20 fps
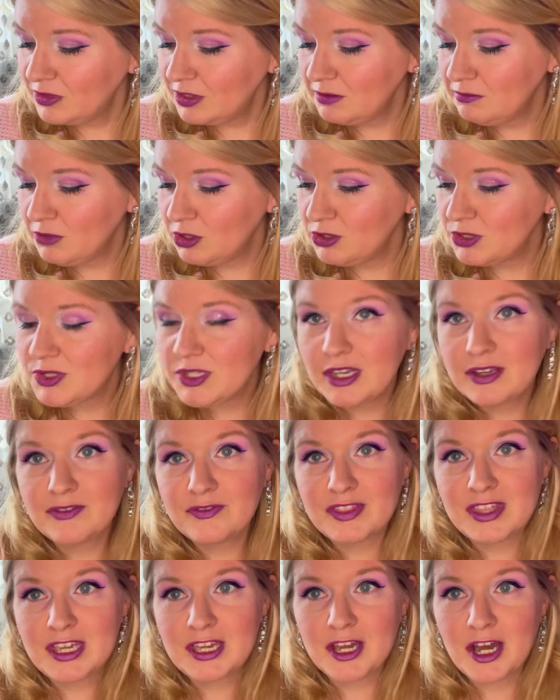most of
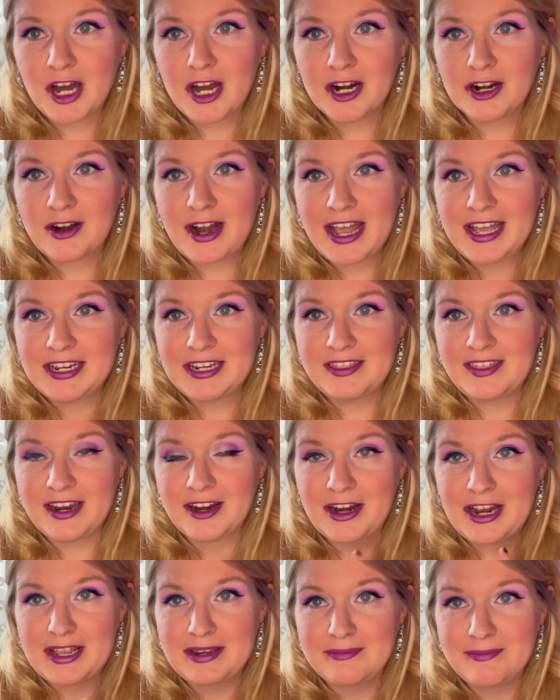the car ride there
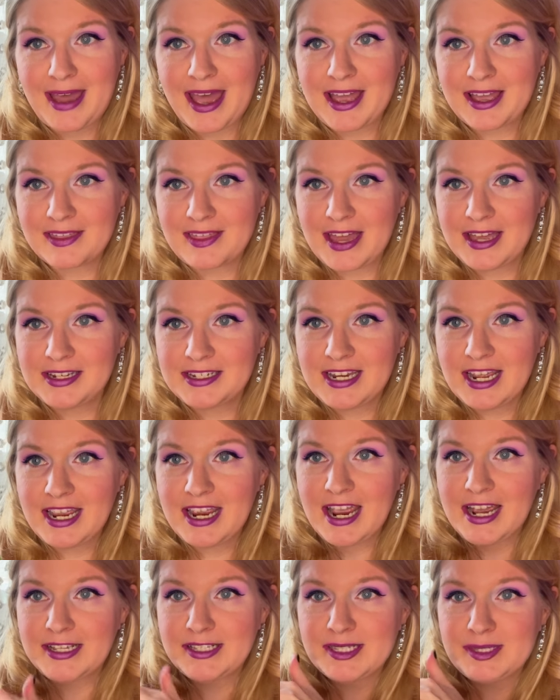and back that day,
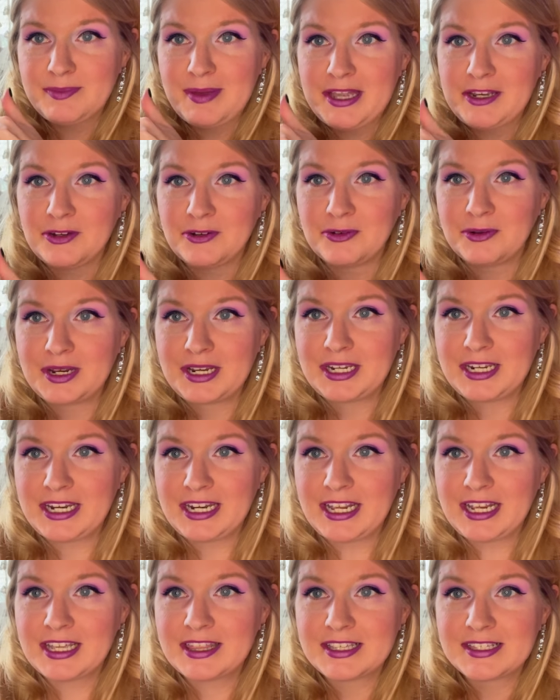I spent
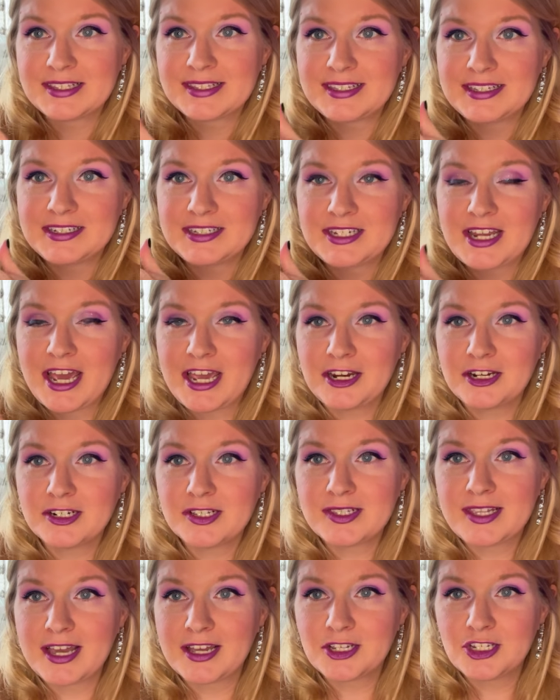re-knitting this entire
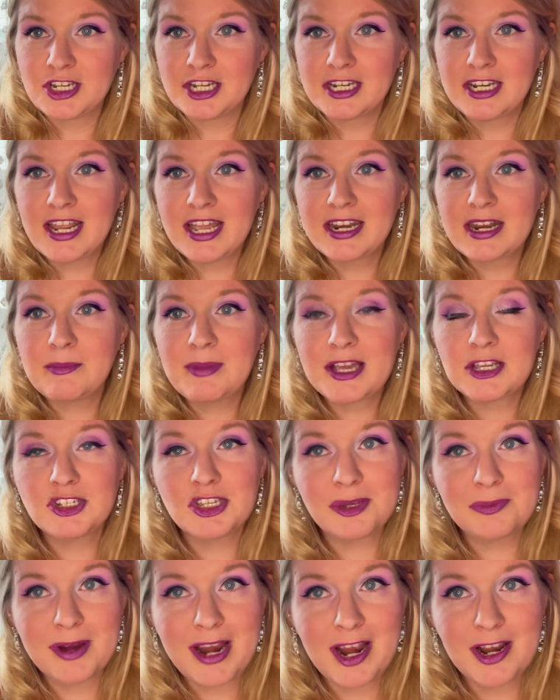section, and I'm
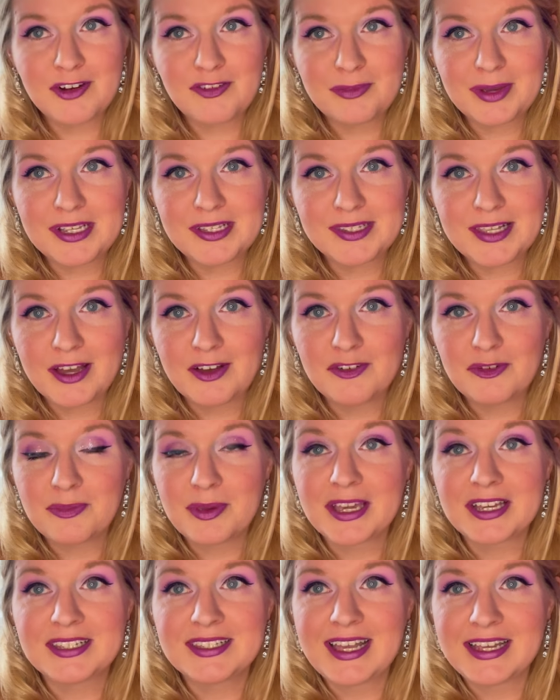actually proud of myself
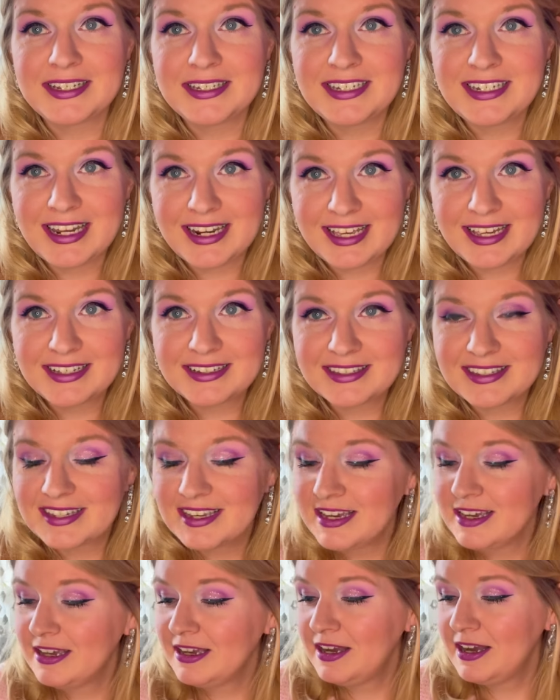because I did it.
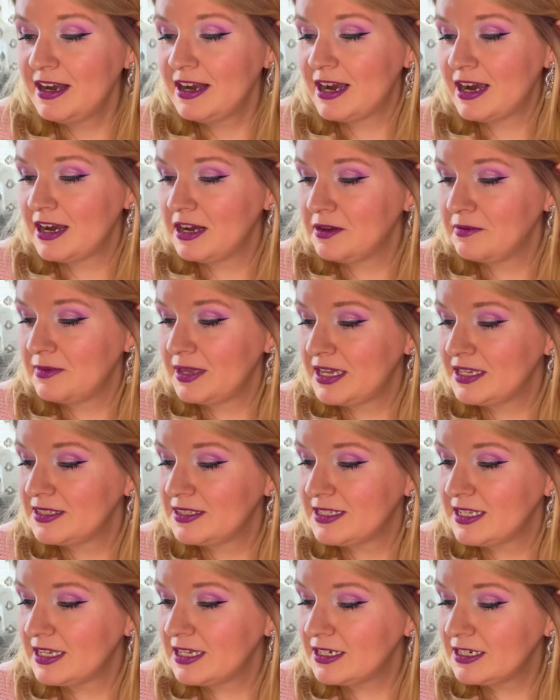It
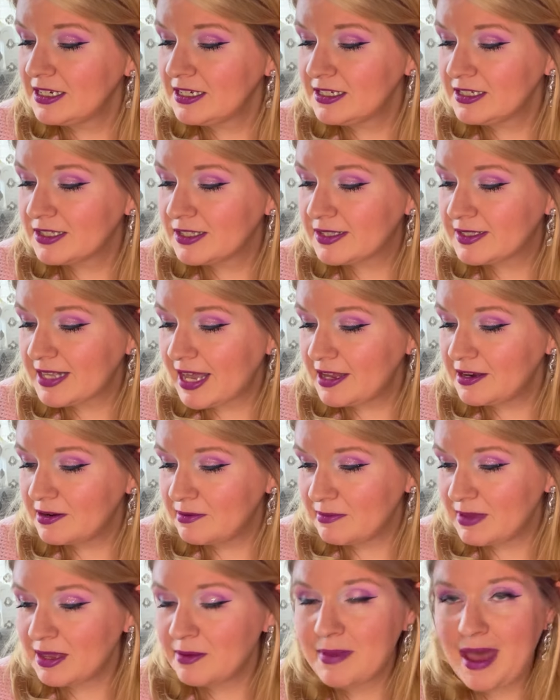did set
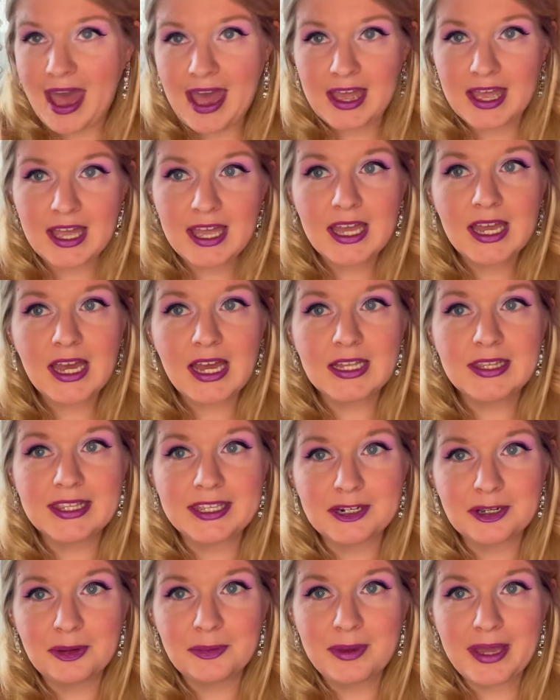me back a
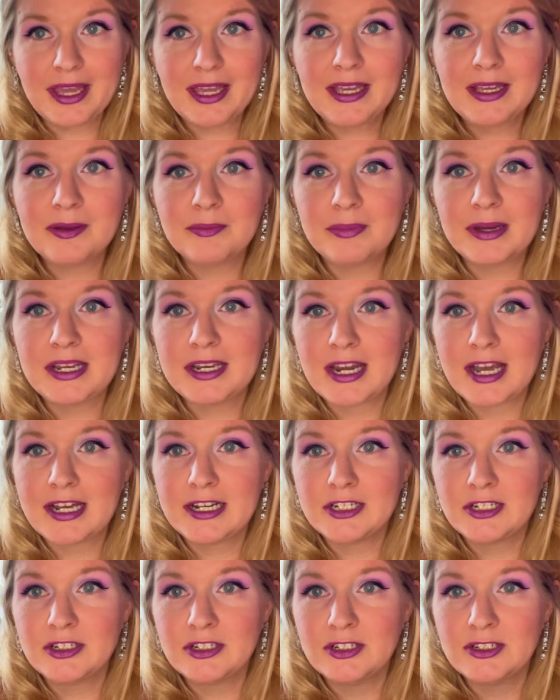little bit, but not